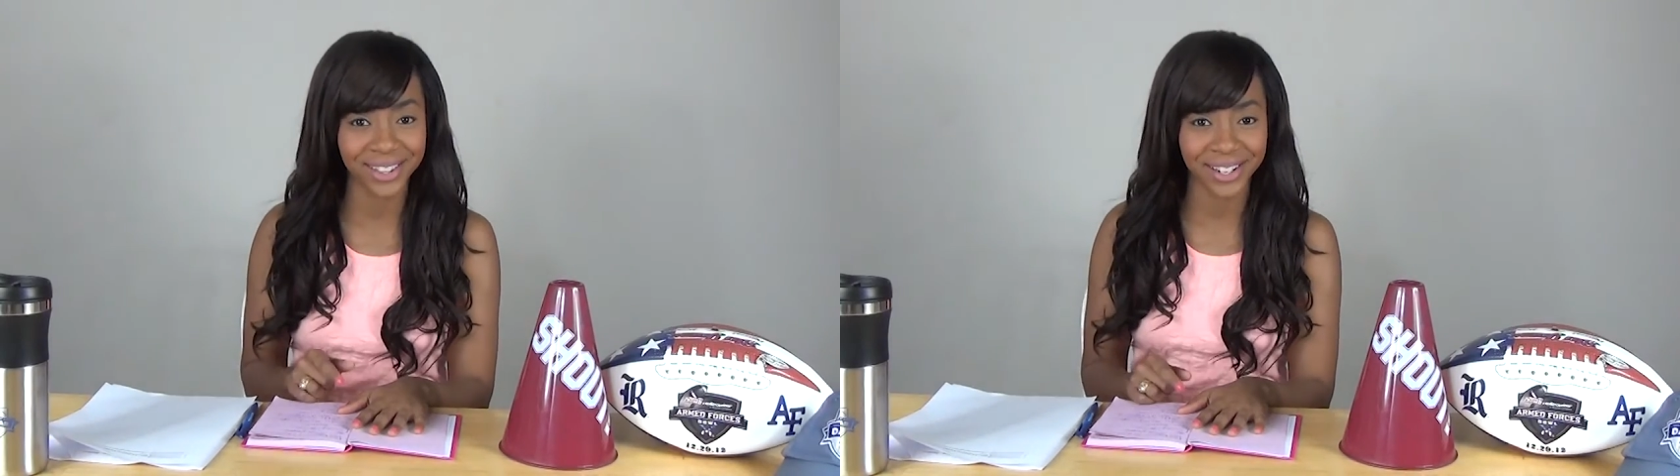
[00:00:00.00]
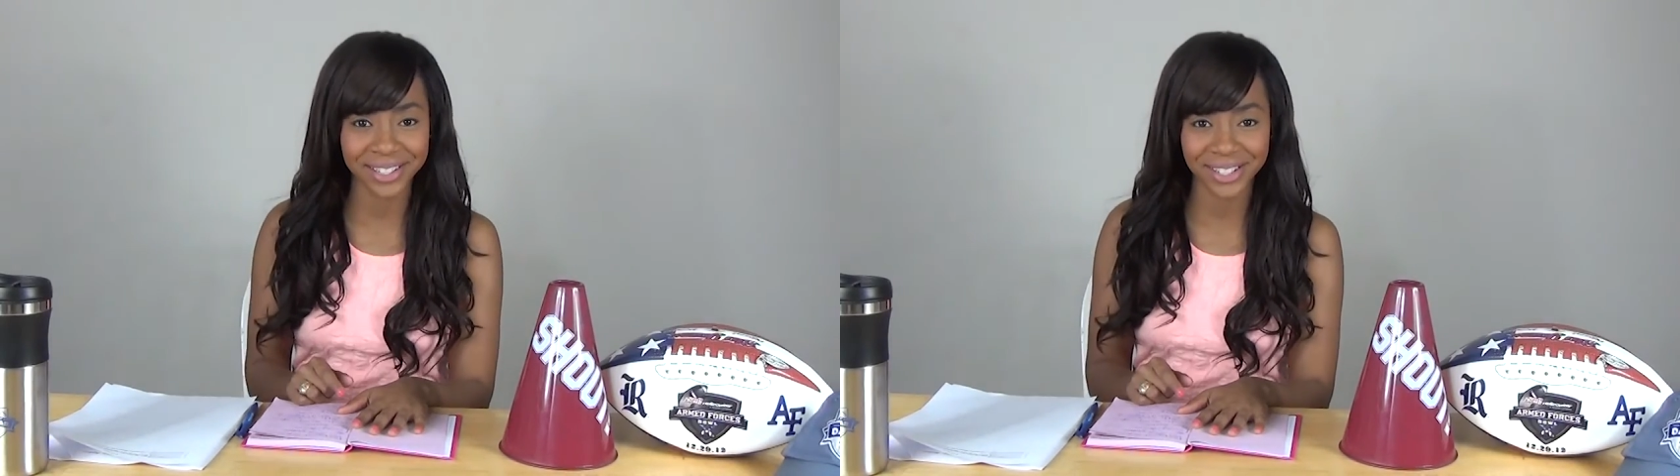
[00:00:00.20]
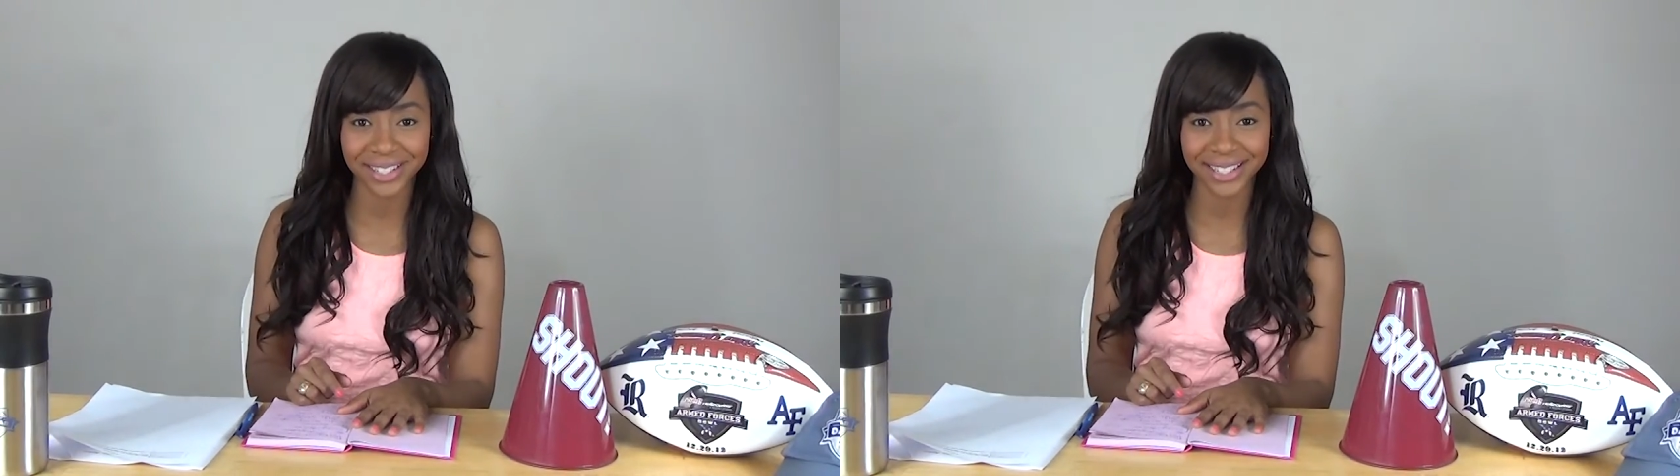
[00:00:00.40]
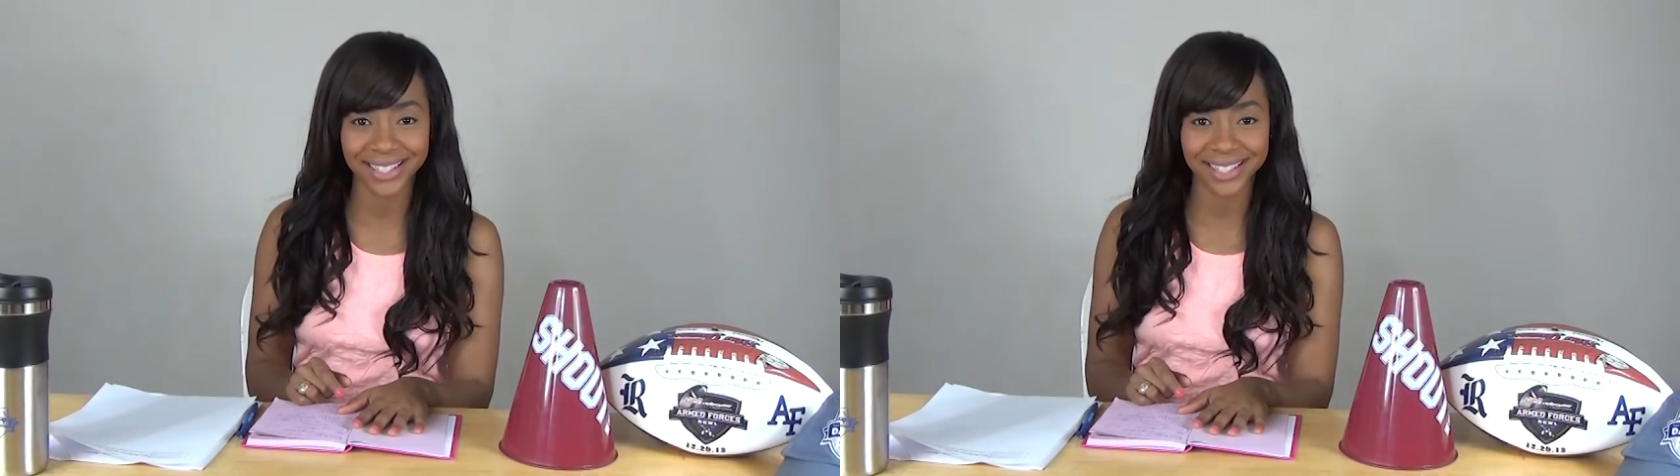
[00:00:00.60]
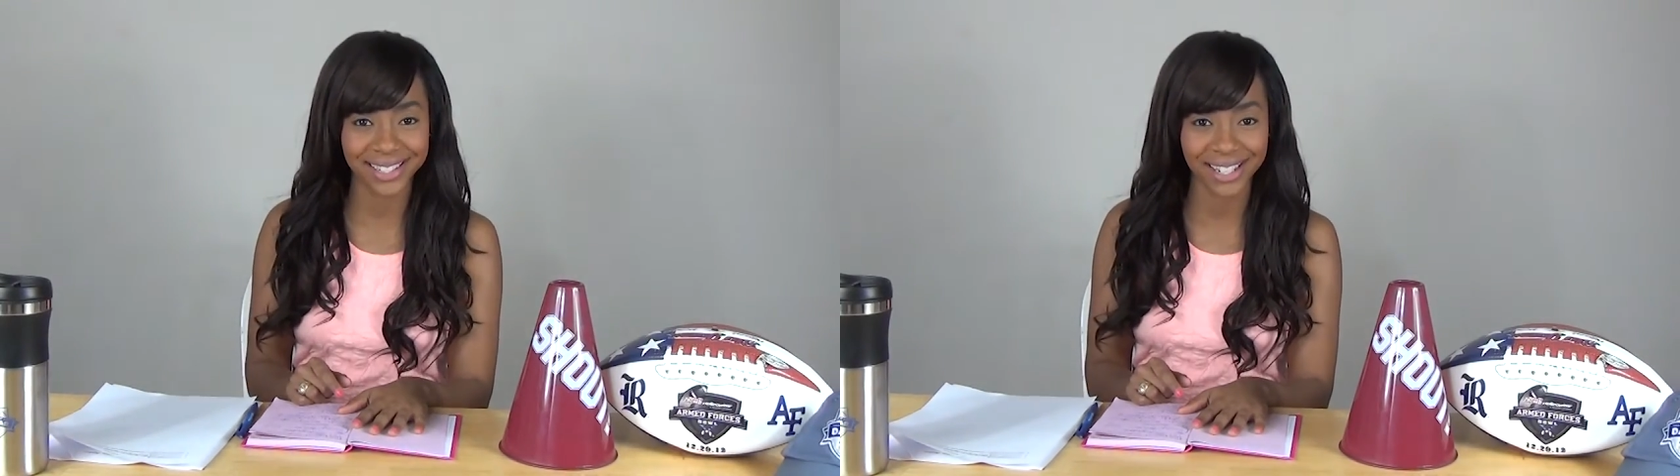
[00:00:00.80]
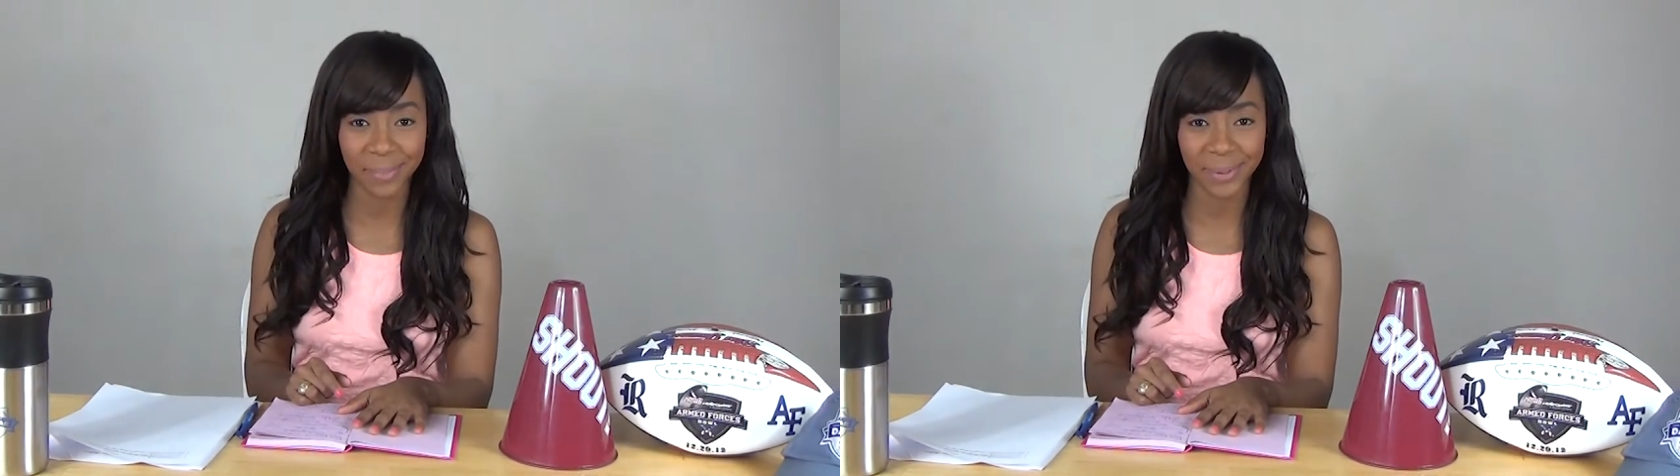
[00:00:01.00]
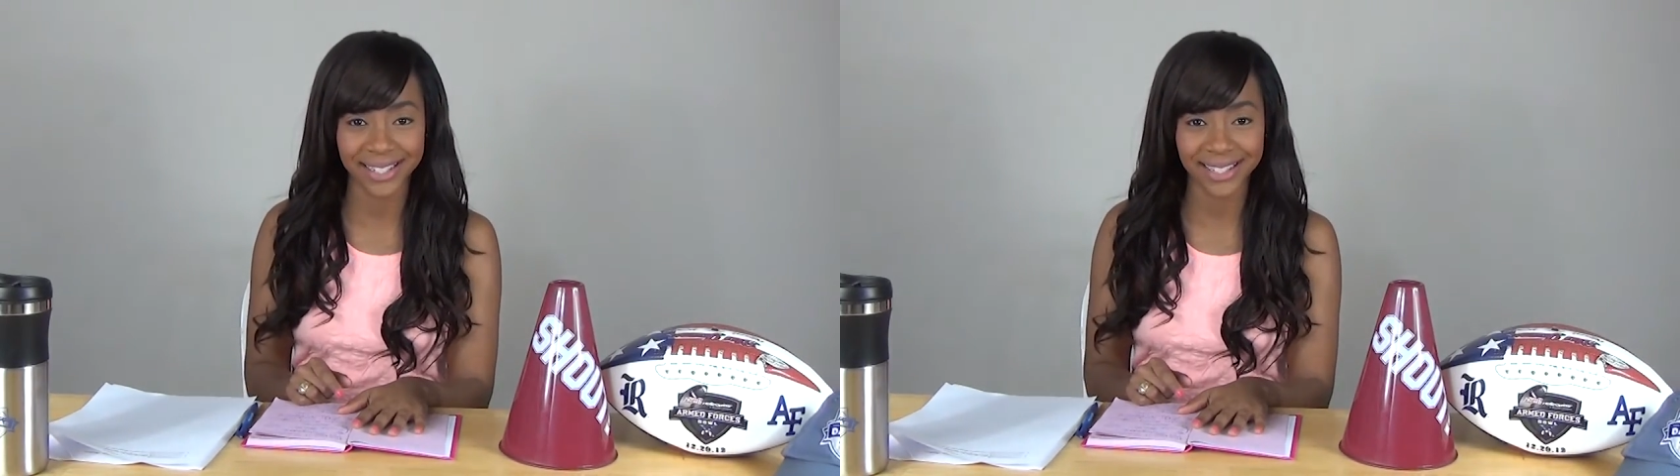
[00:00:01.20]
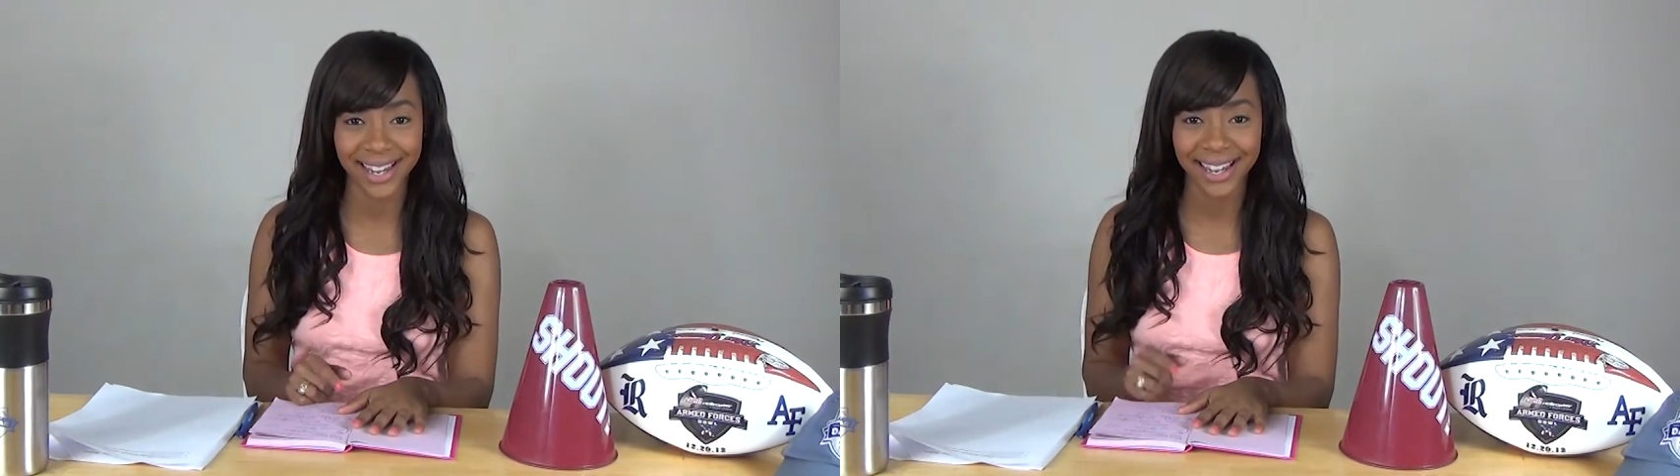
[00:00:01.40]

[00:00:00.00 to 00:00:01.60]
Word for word: thoughts on these topics.